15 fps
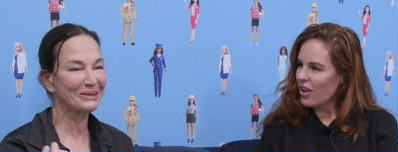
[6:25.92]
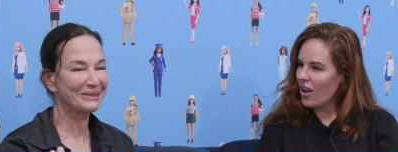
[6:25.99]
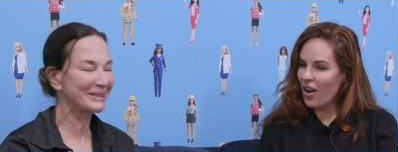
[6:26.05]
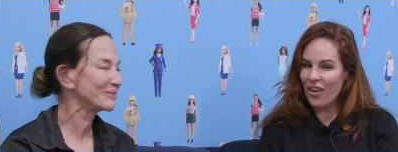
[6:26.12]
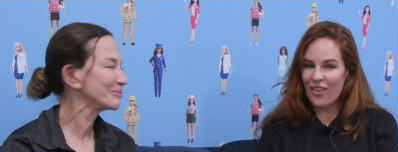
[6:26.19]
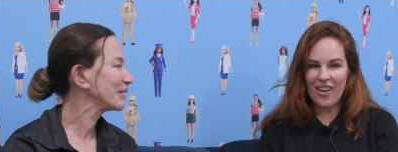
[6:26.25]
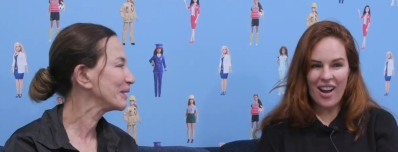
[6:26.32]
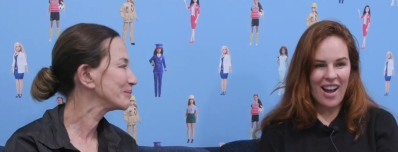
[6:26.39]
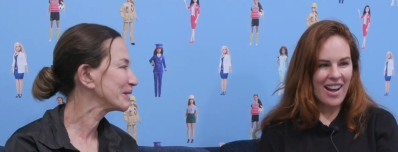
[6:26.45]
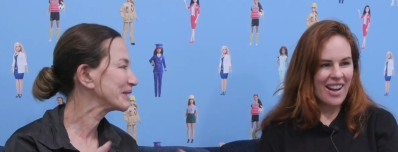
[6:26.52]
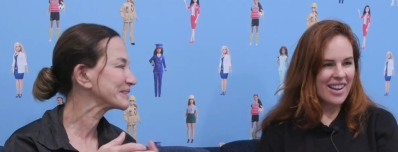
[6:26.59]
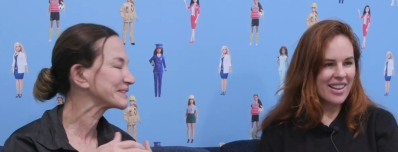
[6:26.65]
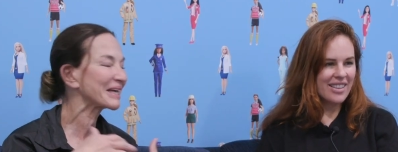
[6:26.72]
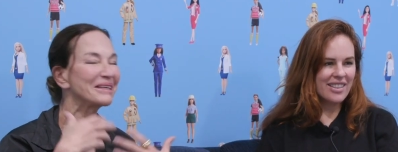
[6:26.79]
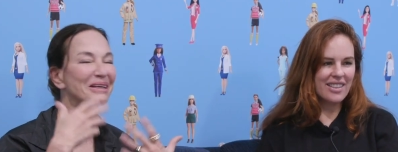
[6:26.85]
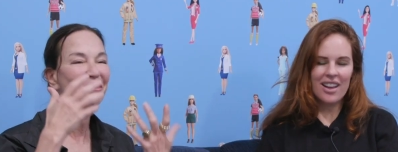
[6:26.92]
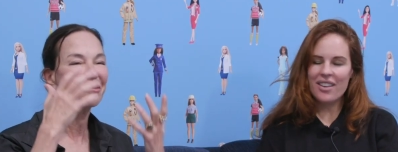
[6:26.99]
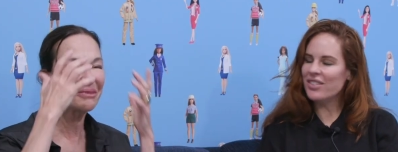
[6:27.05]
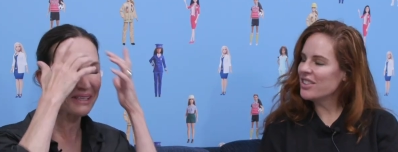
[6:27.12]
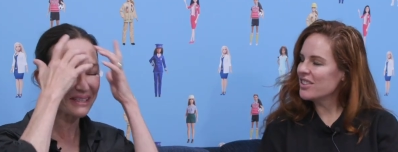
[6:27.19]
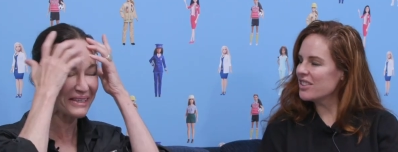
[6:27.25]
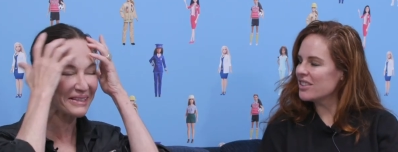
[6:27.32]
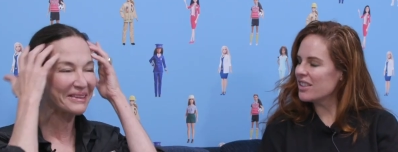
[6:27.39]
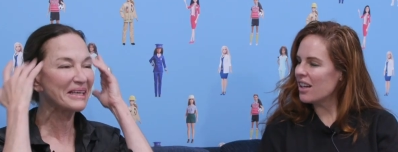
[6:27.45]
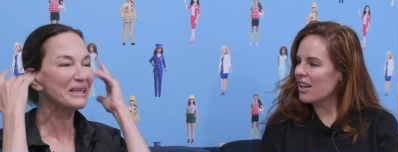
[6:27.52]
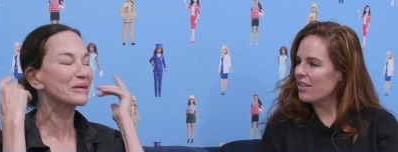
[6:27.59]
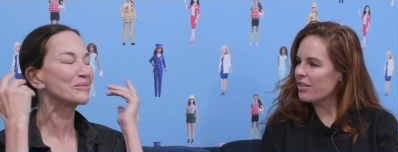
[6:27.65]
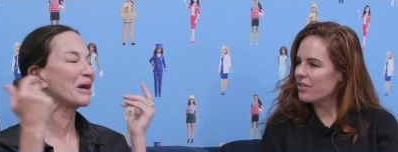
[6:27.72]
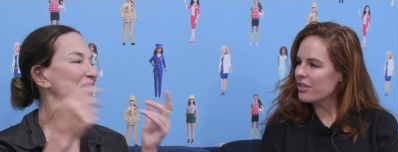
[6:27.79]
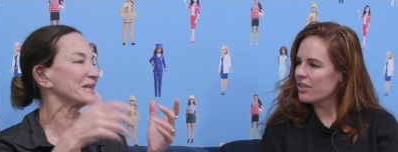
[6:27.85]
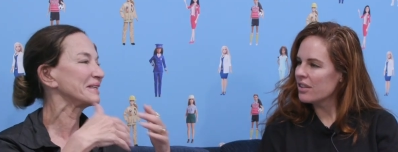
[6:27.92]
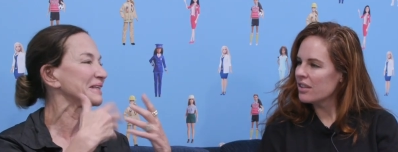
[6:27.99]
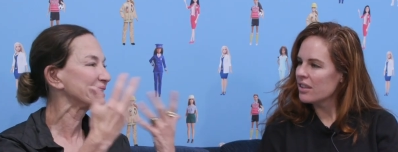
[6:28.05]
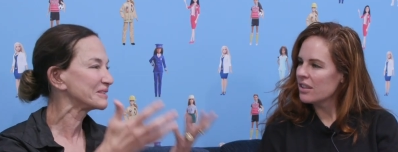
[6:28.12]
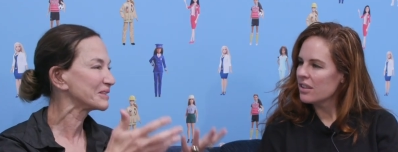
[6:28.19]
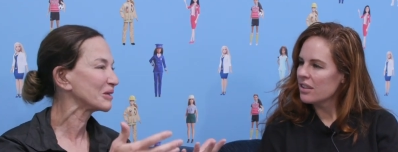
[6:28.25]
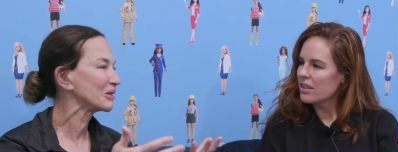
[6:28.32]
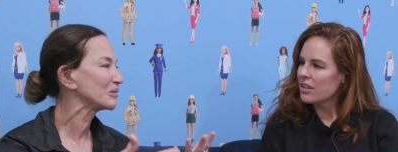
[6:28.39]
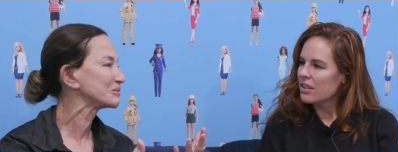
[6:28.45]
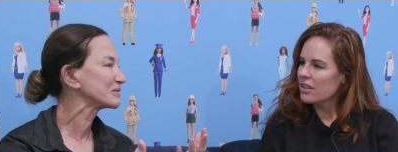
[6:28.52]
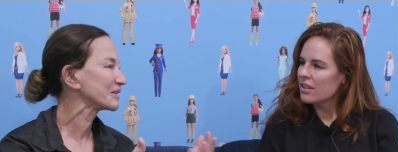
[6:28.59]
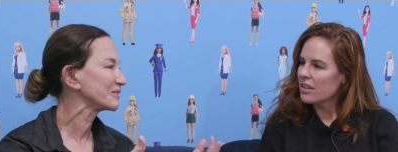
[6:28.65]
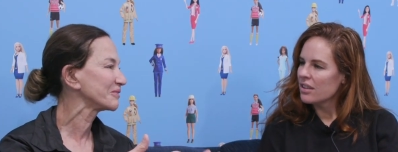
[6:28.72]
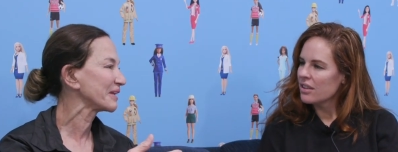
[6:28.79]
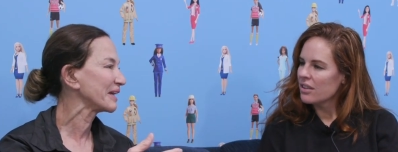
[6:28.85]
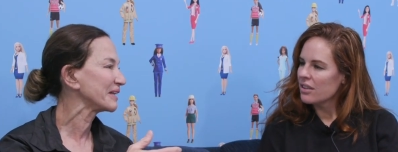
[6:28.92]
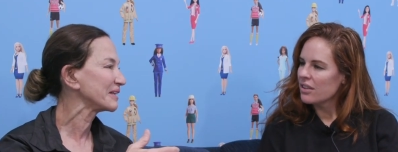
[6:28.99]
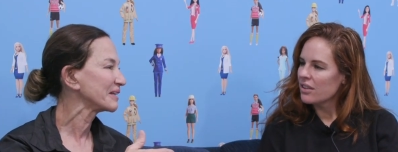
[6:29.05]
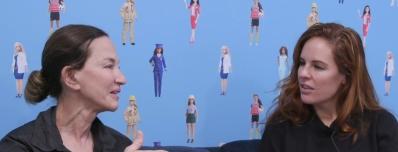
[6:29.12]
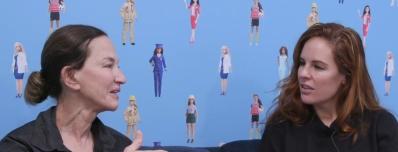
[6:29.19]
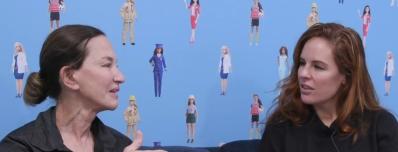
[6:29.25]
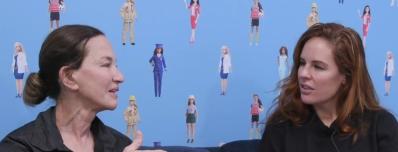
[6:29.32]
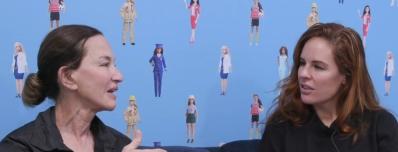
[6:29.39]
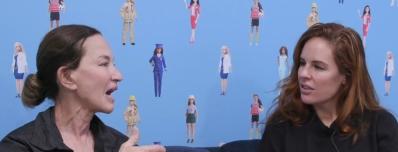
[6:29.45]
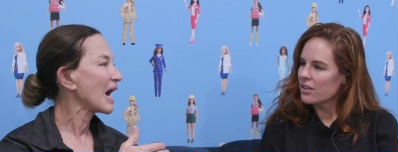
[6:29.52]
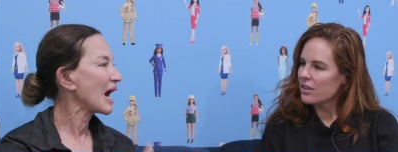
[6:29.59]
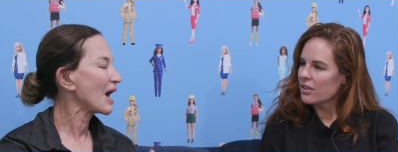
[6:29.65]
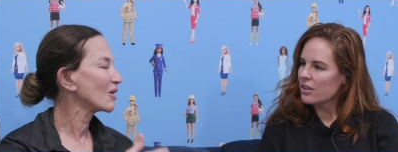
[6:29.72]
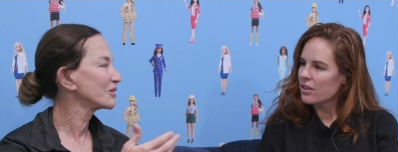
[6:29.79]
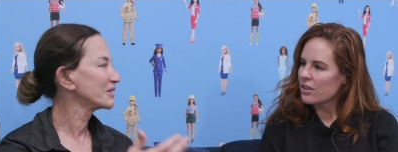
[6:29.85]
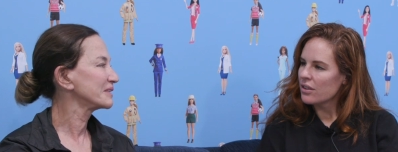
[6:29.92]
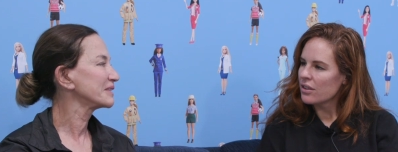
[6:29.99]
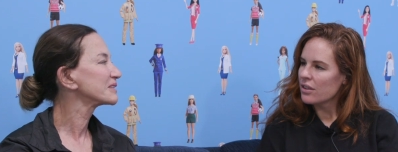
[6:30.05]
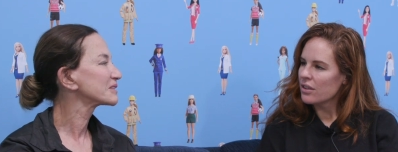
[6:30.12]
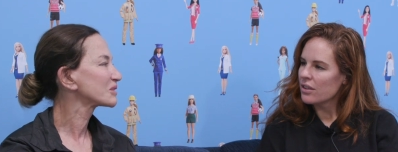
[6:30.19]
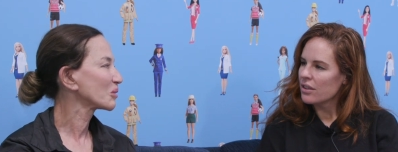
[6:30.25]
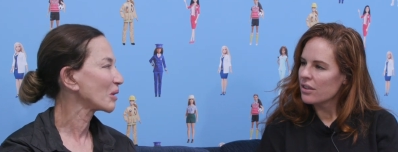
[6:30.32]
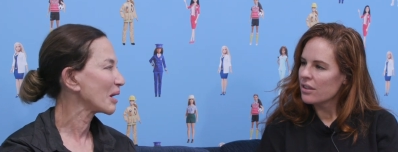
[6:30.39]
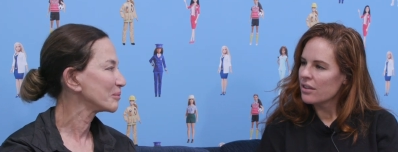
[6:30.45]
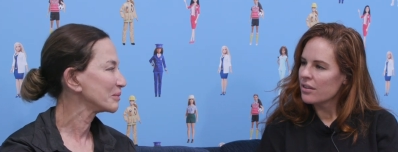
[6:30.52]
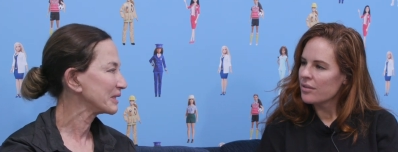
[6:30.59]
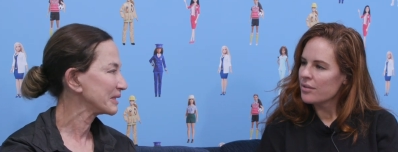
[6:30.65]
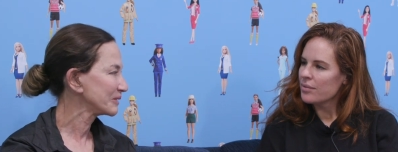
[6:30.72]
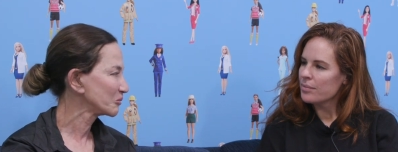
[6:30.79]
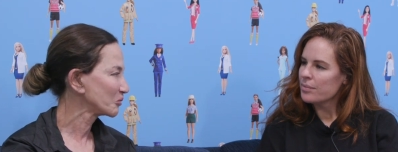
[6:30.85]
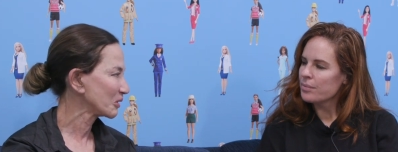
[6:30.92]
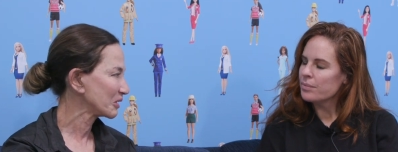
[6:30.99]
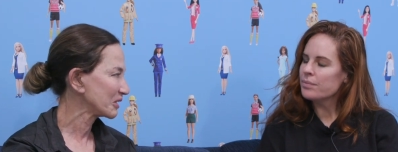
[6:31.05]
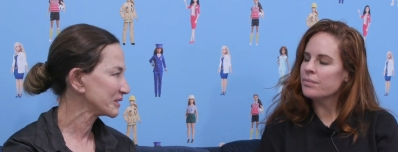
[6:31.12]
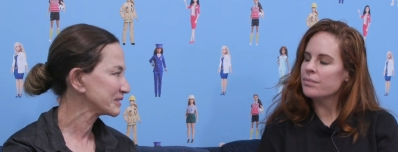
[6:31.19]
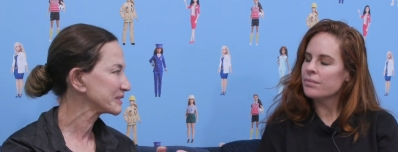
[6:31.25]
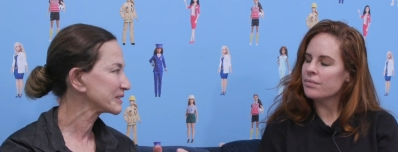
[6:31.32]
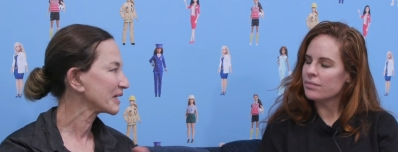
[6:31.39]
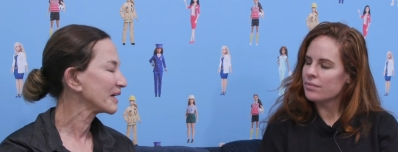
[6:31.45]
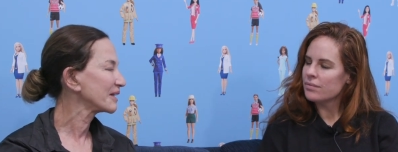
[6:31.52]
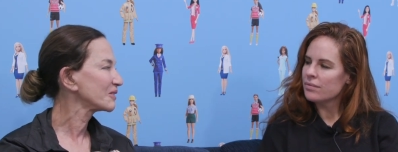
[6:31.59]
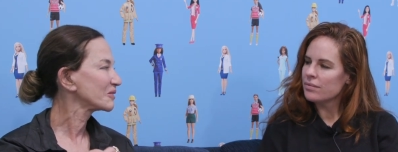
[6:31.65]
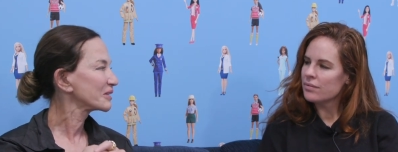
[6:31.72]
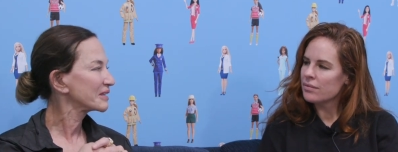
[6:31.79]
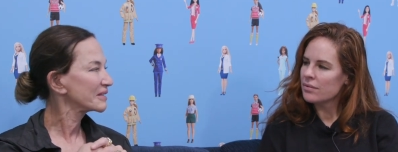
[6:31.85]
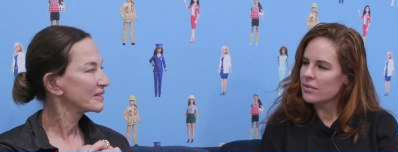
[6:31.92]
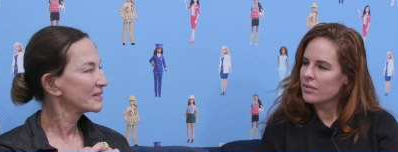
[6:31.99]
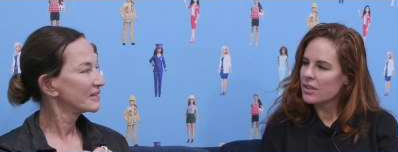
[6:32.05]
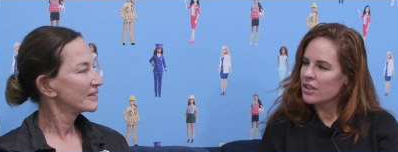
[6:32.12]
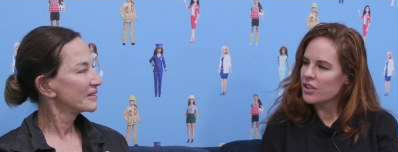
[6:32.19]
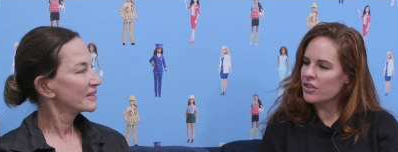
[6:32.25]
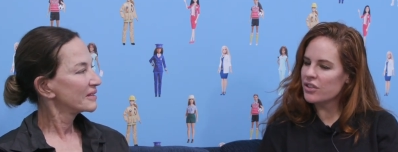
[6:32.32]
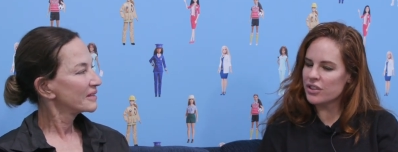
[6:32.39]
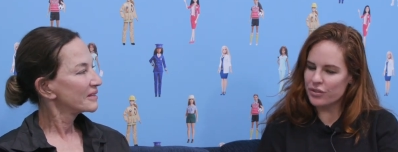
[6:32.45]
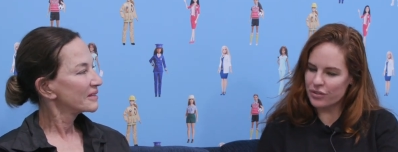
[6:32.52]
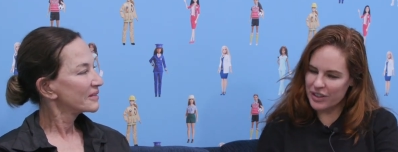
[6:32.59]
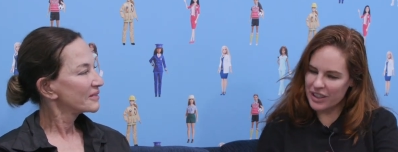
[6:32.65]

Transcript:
Speaker 1: to oh, me because I, I don't really think about it in terms of like how to describe it in words. Hmm. I only you just